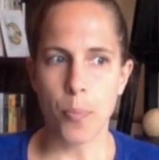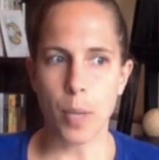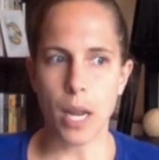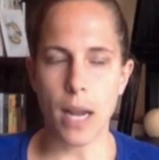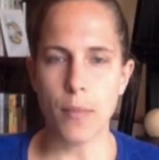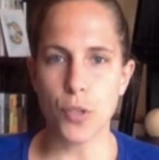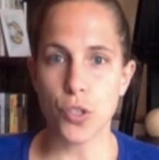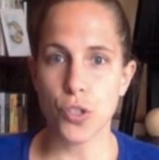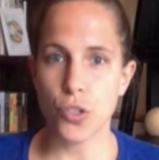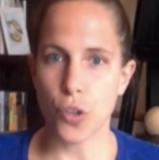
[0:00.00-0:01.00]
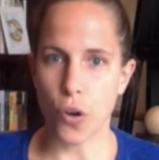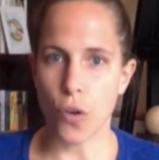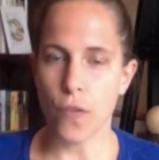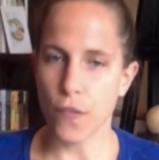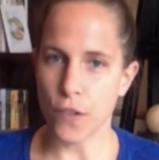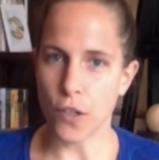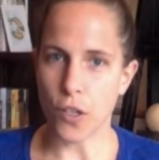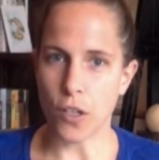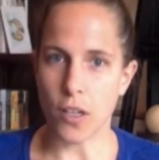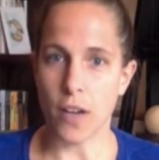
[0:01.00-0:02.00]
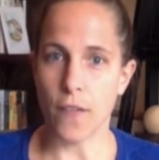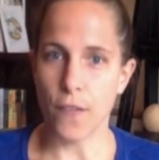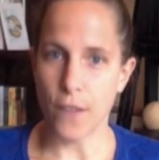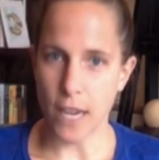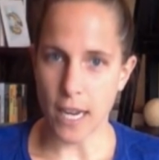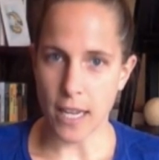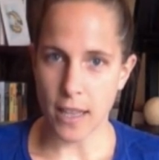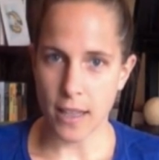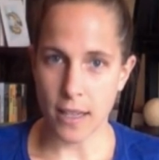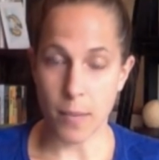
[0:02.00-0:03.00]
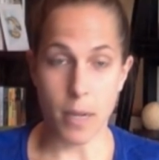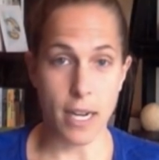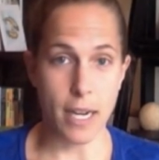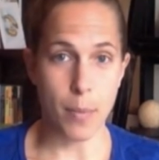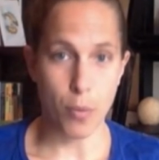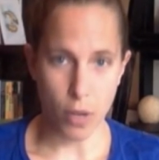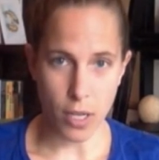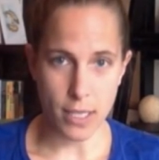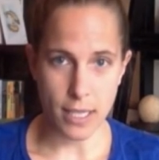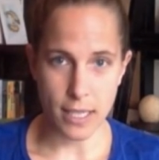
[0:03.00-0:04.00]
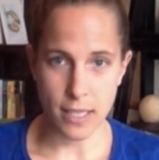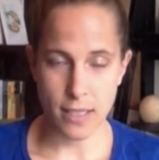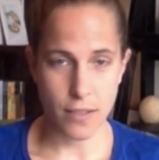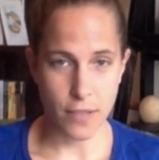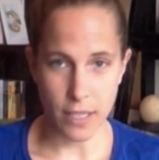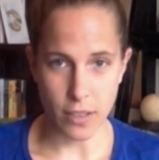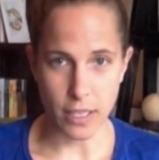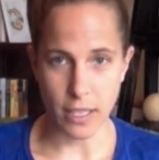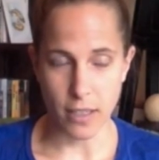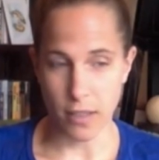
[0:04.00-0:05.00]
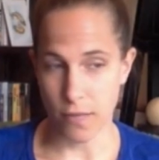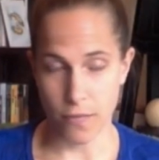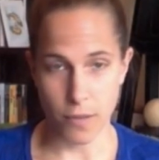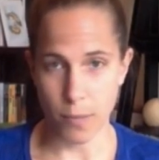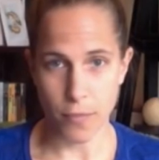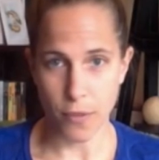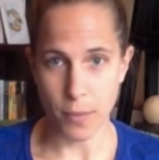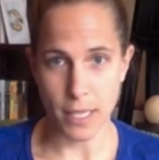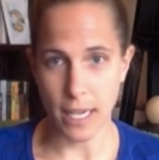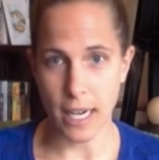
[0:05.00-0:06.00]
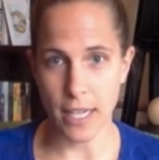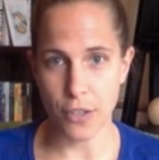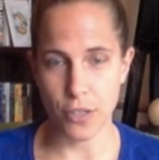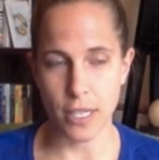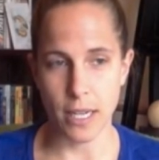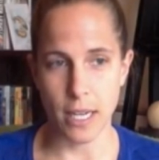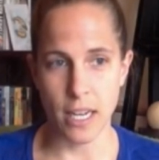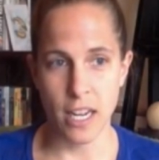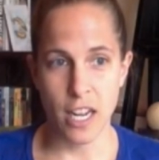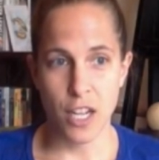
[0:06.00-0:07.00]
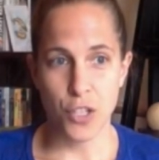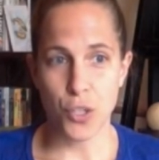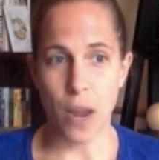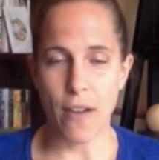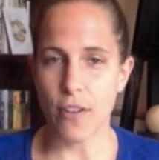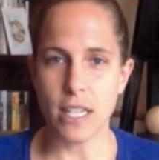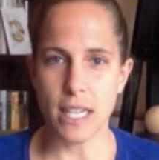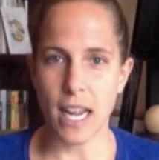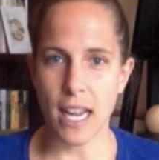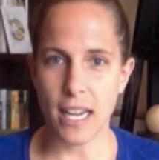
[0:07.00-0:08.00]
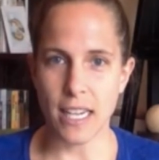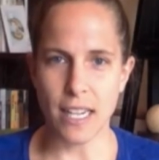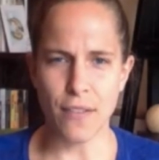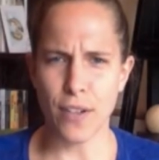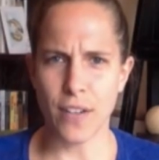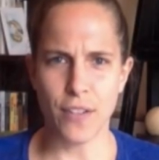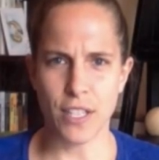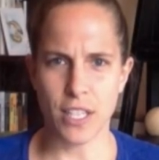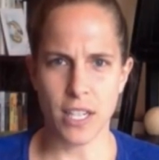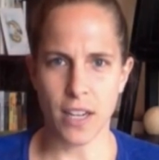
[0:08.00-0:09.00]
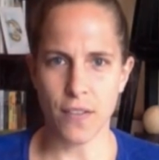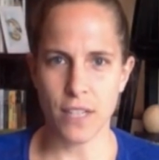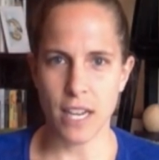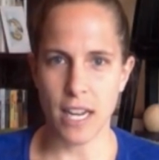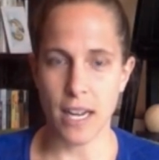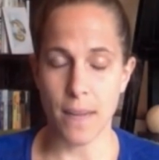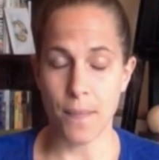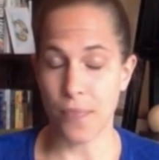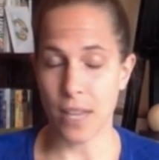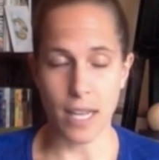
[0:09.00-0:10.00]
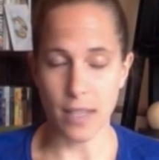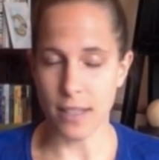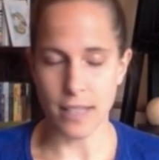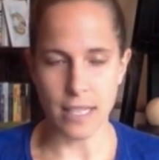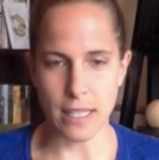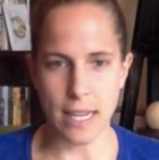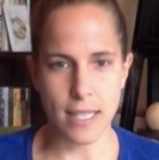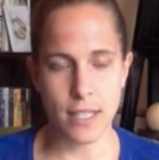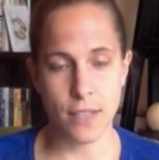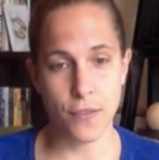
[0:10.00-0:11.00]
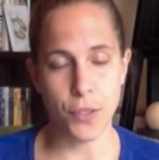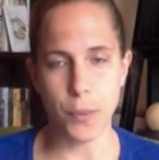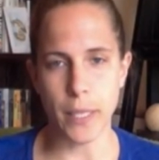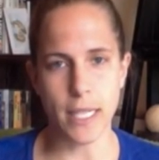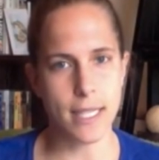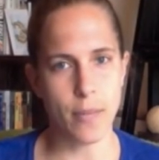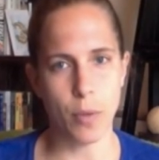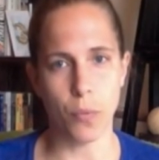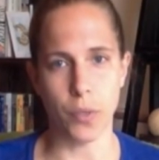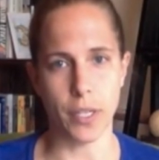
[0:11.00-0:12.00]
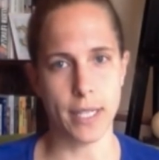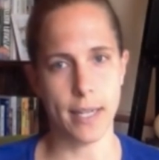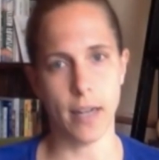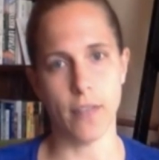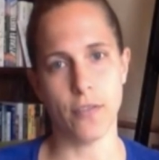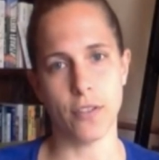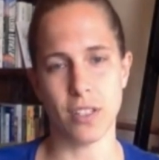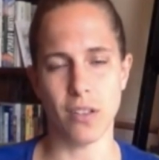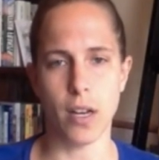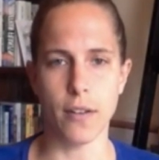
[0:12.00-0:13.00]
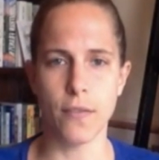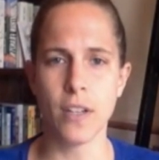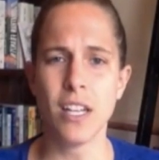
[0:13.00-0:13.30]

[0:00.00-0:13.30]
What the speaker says: But I'm just so full of faith in my process of healing from psychiatry. And so every day, even if it's a tough day, and these last few weeks have been really tough, there's a lot of